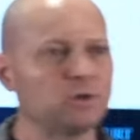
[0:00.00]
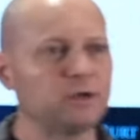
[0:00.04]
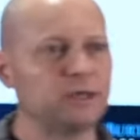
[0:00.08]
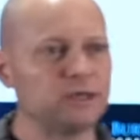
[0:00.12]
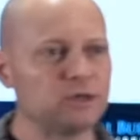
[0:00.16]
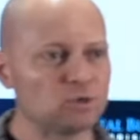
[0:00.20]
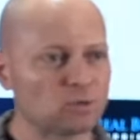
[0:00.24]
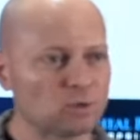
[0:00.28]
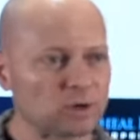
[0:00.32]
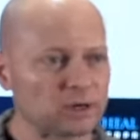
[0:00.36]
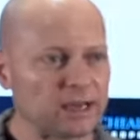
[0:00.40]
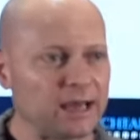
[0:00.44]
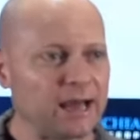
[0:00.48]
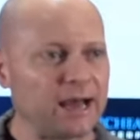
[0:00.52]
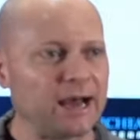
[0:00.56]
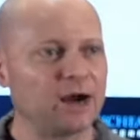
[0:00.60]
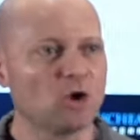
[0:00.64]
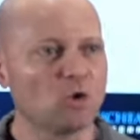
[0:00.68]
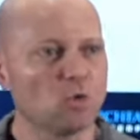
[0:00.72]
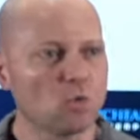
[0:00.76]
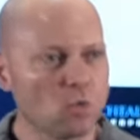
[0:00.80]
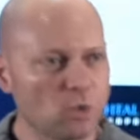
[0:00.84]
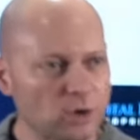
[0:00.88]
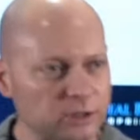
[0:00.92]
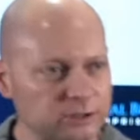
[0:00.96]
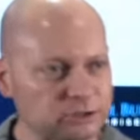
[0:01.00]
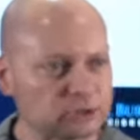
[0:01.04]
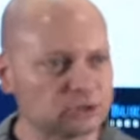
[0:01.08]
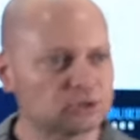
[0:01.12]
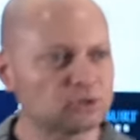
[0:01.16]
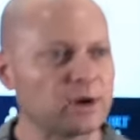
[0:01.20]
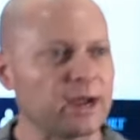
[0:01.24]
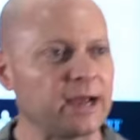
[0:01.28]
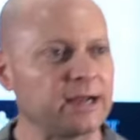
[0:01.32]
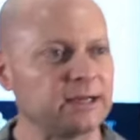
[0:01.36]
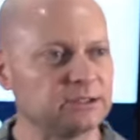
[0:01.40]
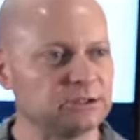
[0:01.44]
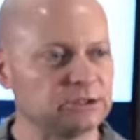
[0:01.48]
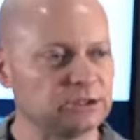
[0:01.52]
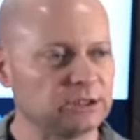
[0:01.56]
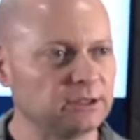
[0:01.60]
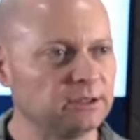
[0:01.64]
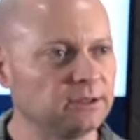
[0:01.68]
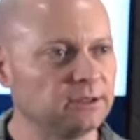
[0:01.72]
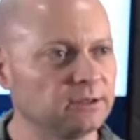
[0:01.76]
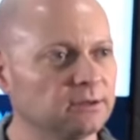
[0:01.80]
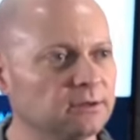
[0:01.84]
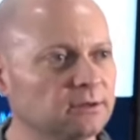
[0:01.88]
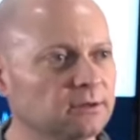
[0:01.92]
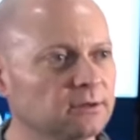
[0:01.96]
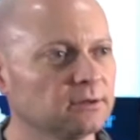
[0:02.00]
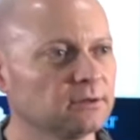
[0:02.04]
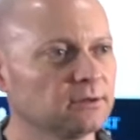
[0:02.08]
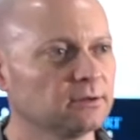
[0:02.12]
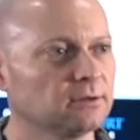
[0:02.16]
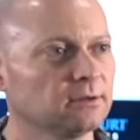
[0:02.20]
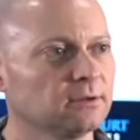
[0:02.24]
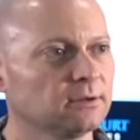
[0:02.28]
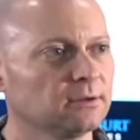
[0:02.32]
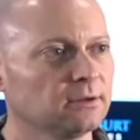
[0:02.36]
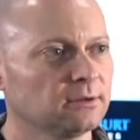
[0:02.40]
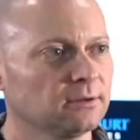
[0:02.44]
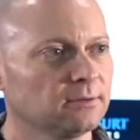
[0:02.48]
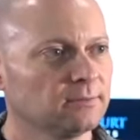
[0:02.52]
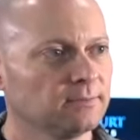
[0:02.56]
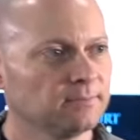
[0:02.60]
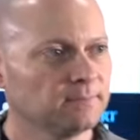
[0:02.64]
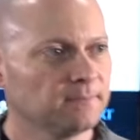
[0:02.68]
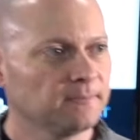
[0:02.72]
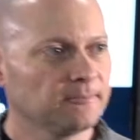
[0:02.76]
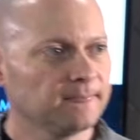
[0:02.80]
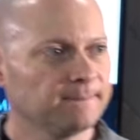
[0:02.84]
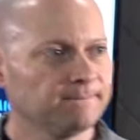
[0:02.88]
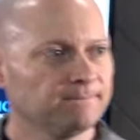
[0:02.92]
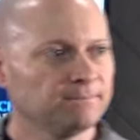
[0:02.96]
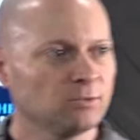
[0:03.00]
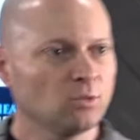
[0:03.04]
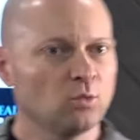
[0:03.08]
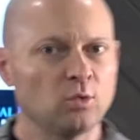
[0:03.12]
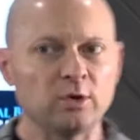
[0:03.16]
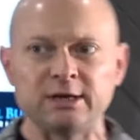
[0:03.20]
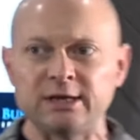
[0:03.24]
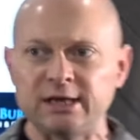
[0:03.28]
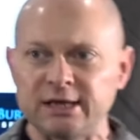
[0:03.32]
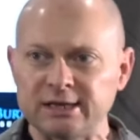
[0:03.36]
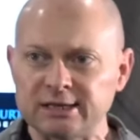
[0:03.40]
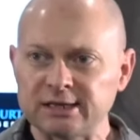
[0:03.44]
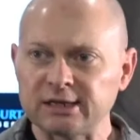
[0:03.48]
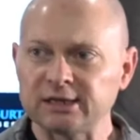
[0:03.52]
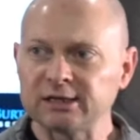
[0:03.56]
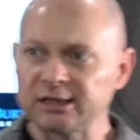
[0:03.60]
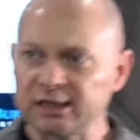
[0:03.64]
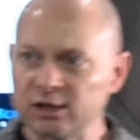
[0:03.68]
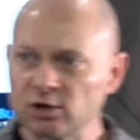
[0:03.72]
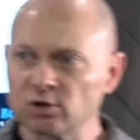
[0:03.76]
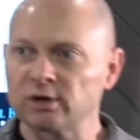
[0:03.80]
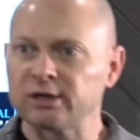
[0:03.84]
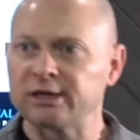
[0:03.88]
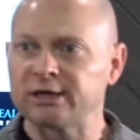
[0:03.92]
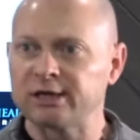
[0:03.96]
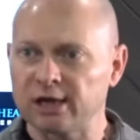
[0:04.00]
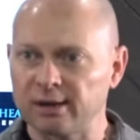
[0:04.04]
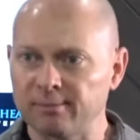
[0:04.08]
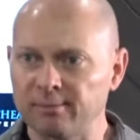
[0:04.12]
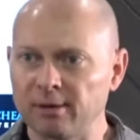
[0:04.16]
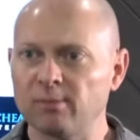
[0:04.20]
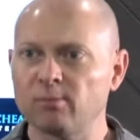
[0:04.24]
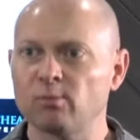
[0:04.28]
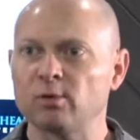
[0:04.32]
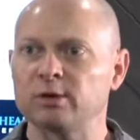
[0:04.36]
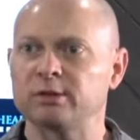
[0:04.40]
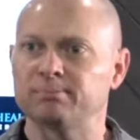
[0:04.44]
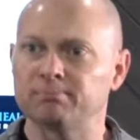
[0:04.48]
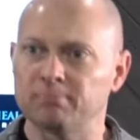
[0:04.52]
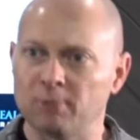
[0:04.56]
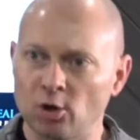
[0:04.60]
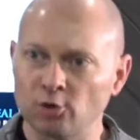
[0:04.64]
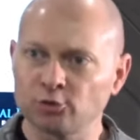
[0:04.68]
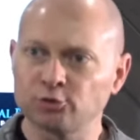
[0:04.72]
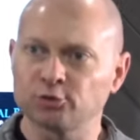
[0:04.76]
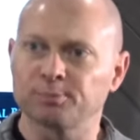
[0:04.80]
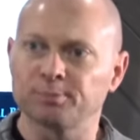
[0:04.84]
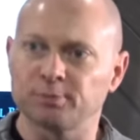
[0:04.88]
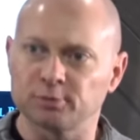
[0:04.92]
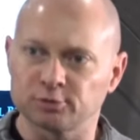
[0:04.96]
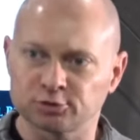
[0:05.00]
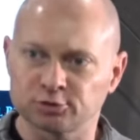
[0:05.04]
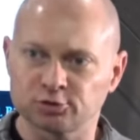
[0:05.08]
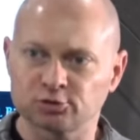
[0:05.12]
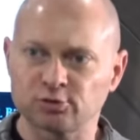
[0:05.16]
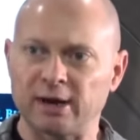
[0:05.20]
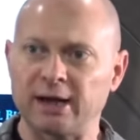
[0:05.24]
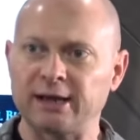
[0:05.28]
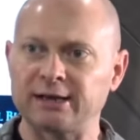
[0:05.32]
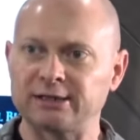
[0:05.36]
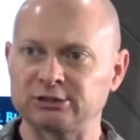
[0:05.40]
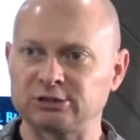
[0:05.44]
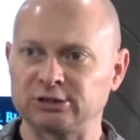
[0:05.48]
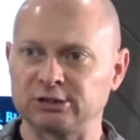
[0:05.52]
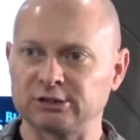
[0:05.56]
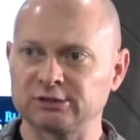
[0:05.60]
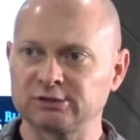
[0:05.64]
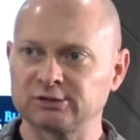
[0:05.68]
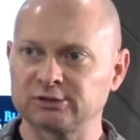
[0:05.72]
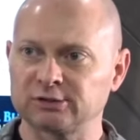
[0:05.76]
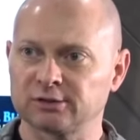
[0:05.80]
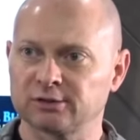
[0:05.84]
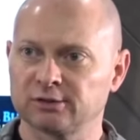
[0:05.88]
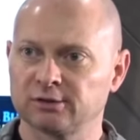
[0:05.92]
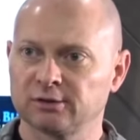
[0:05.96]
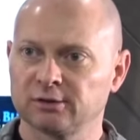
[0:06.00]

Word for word: need to rely on one strategy. We need to literally come up with multiple strategies.